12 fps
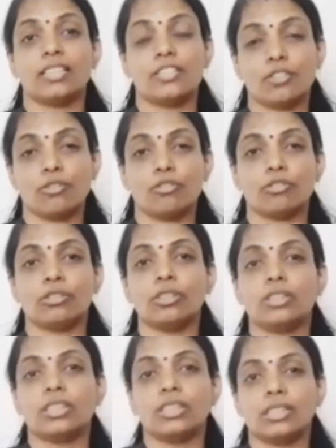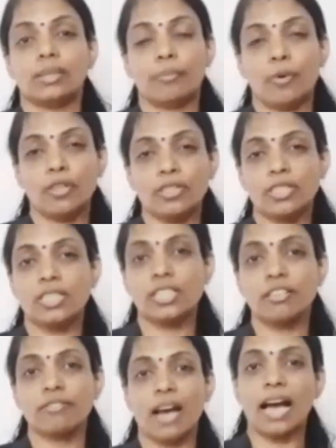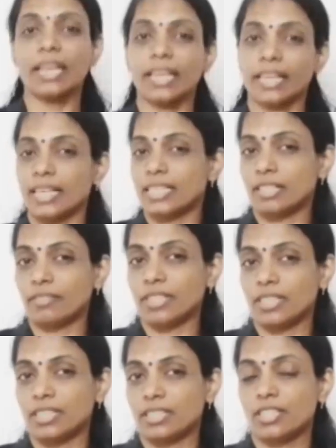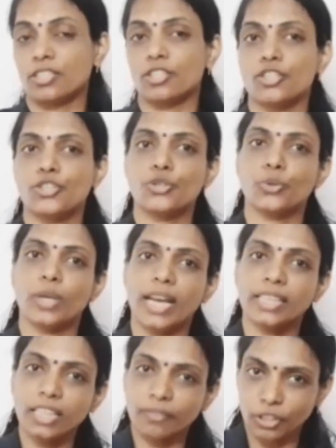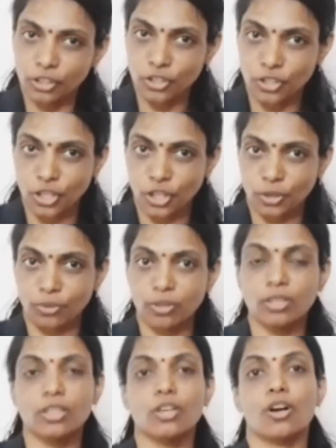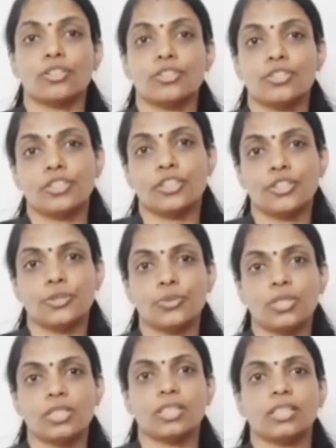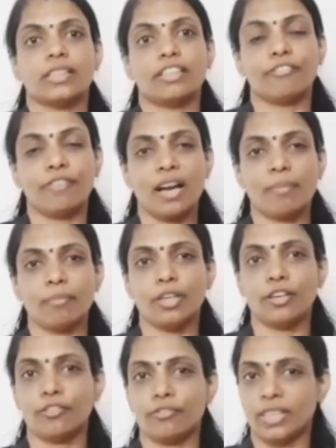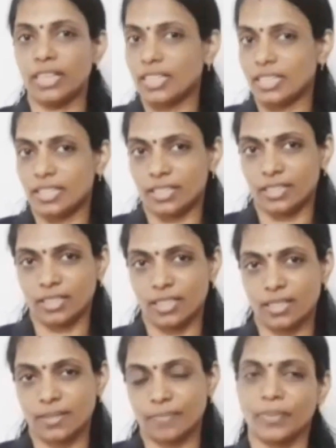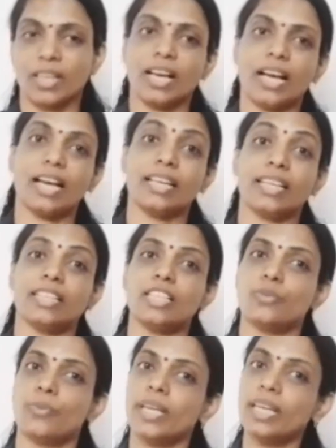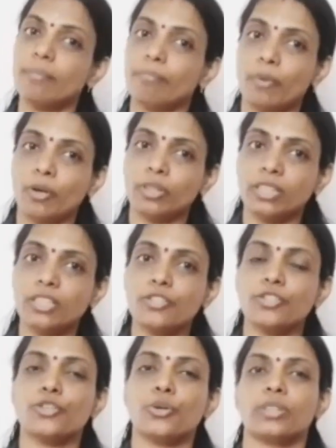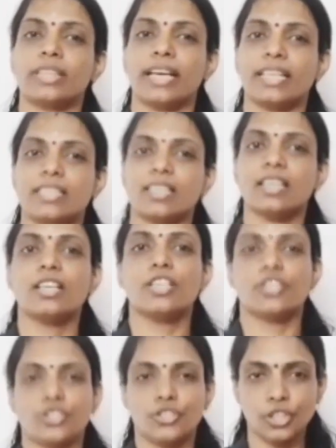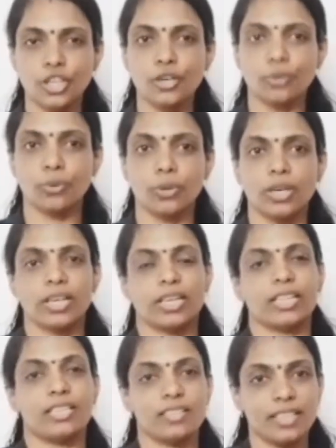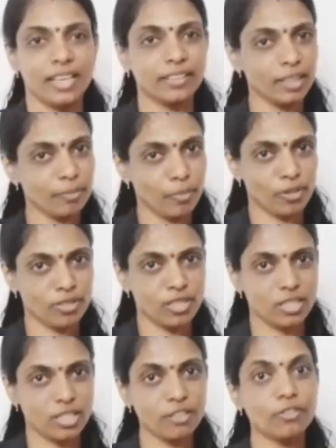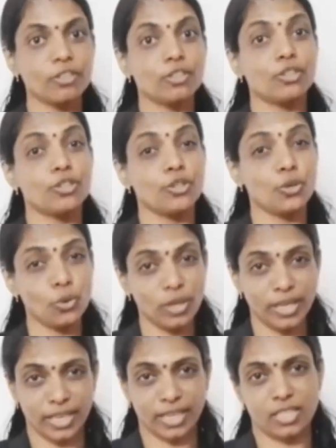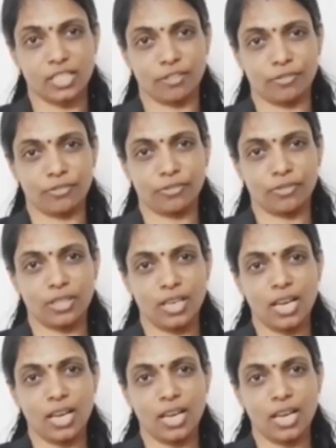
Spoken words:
So, the positive and negative integers together with the 0 constitute the family of integers. And it is very important to note that 0 is neither positive nor negative.